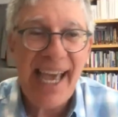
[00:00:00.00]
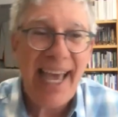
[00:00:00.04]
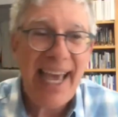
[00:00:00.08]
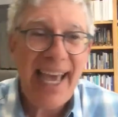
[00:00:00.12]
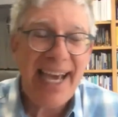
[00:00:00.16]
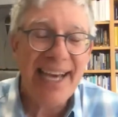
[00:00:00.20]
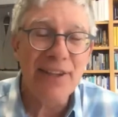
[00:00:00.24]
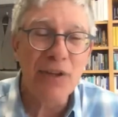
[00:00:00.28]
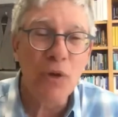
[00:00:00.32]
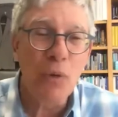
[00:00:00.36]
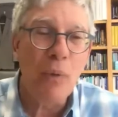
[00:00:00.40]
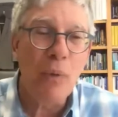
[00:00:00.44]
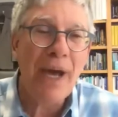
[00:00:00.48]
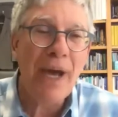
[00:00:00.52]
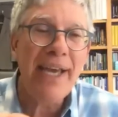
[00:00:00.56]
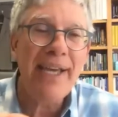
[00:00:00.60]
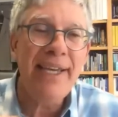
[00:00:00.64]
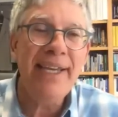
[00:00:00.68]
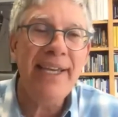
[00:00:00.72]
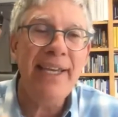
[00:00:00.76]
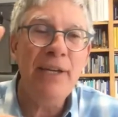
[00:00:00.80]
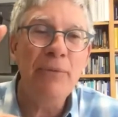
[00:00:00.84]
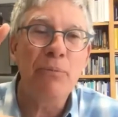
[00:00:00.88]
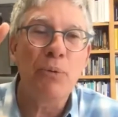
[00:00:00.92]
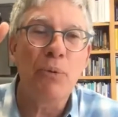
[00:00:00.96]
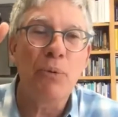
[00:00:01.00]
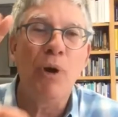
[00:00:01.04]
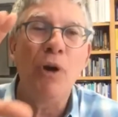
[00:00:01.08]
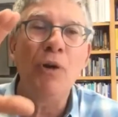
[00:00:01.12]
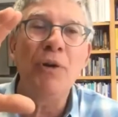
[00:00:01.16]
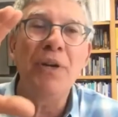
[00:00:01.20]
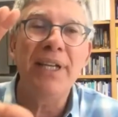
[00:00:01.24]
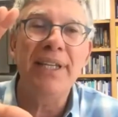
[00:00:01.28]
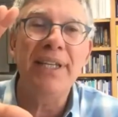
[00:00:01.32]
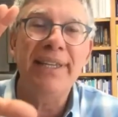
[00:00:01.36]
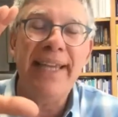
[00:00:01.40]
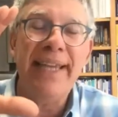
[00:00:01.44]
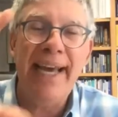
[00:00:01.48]
And the way he broke
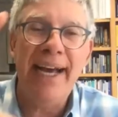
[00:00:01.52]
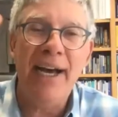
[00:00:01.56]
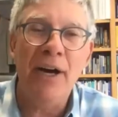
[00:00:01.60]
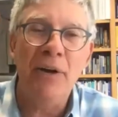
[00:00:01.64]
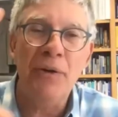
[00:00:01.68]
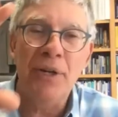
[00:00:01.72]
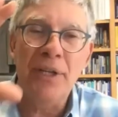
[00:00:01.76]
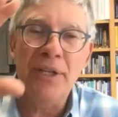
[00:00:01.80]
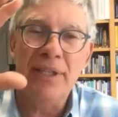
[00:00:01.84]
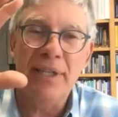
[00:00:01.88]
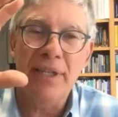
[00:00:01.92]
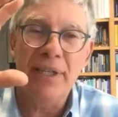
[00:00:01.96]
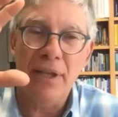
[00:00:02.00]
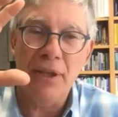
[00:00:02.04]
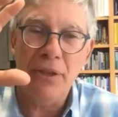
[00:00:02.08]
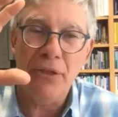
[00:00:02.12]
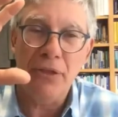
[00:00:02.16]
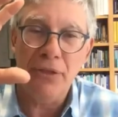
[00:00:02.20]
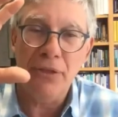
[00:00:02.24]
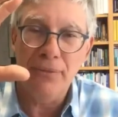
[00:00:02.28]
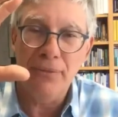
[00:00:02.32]
it down into